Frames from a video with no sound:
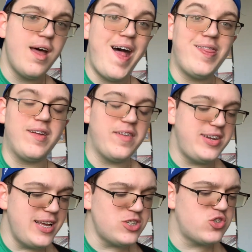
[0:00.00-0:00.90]
then on the
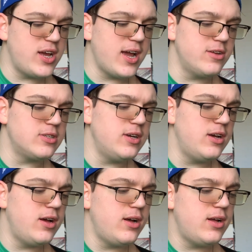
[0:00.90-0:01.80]
D string it goes
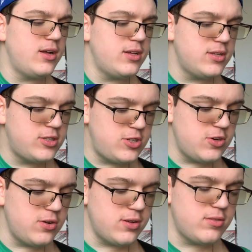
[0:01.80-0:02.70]

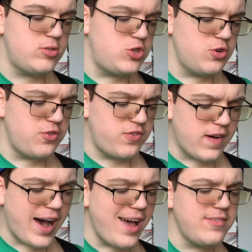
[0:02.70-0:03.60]
2, 2,
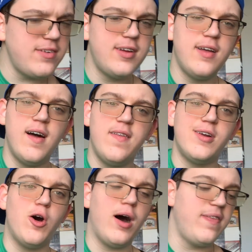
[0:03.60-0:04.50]
5. And
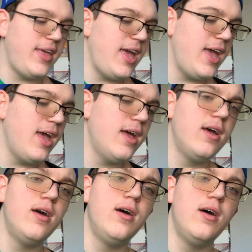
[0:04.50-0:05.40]
on the E,
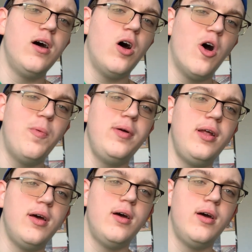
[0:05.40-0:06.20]
open.